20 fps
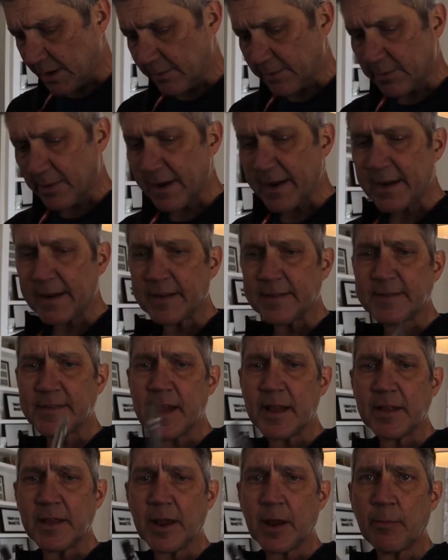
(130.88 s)
granted it's
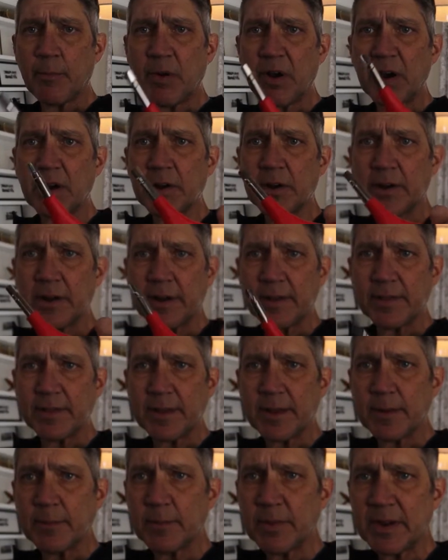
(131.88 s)
not like a park or
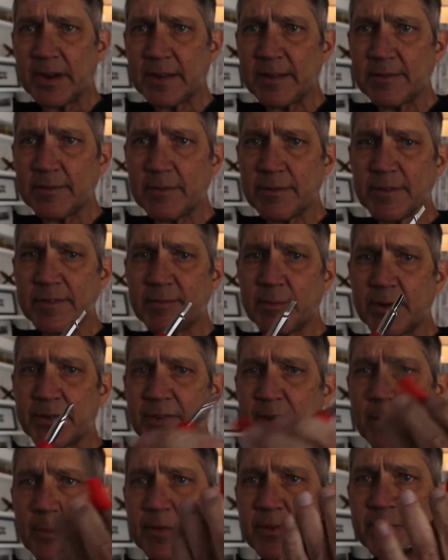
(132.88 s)
anything, but it
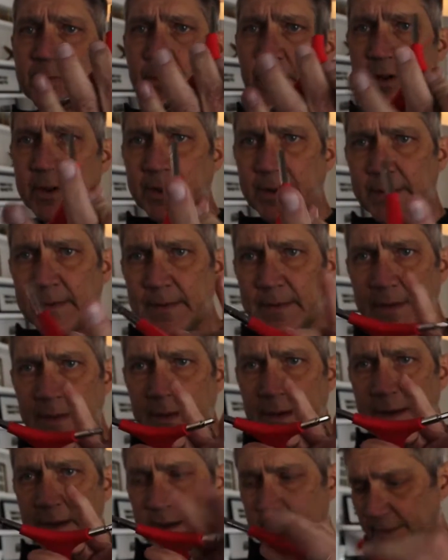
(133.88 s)
resembles one.
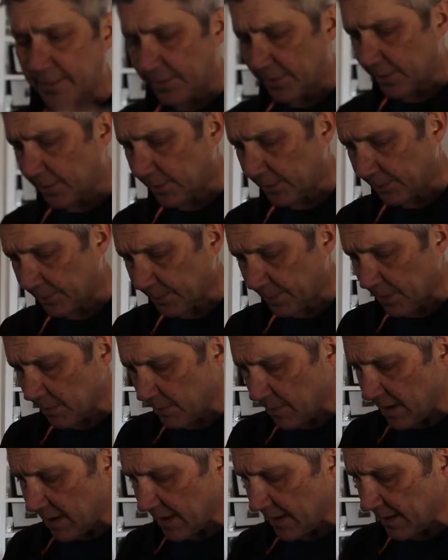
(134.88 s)
The little
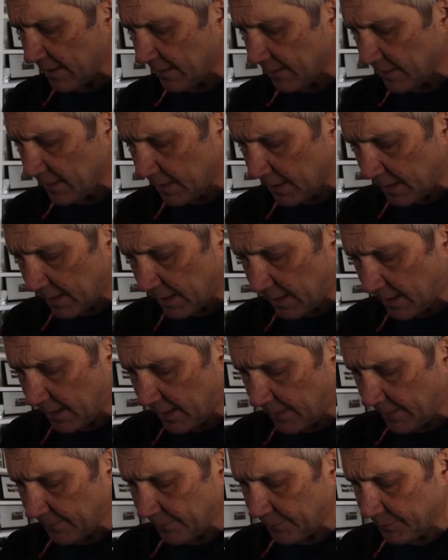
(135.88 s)
3-way
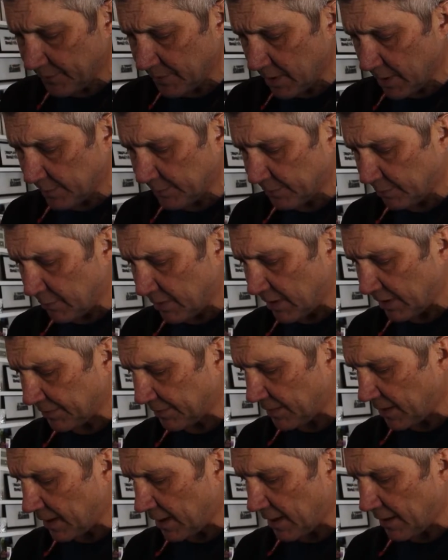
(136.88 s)
comes
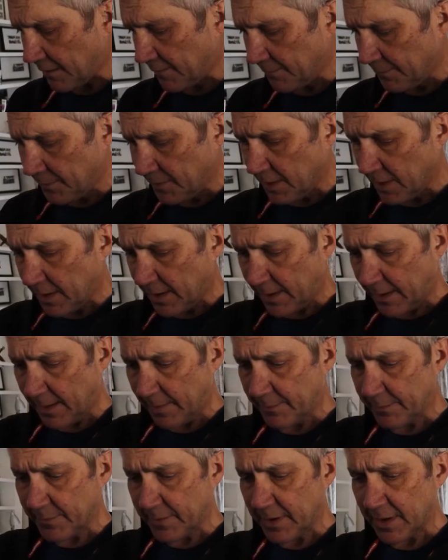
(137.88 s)
with a
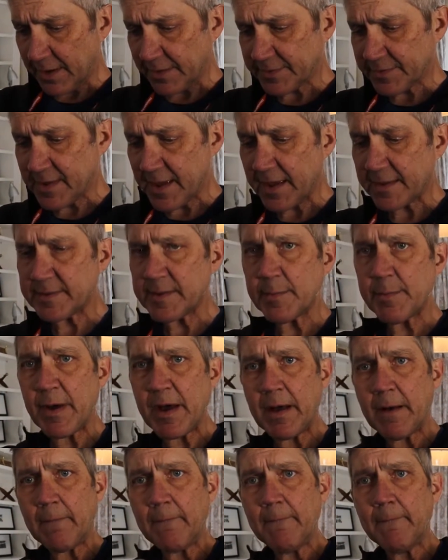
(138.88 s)
snazzy
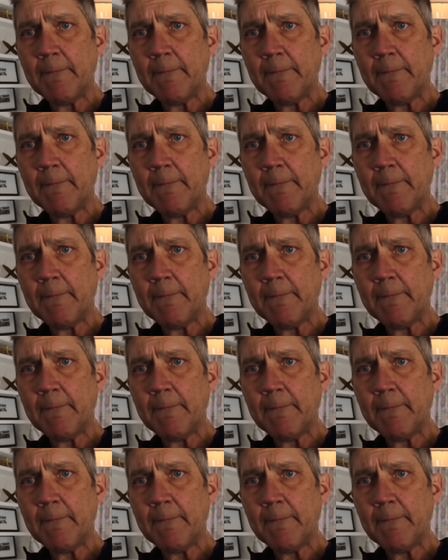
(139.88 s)
bell.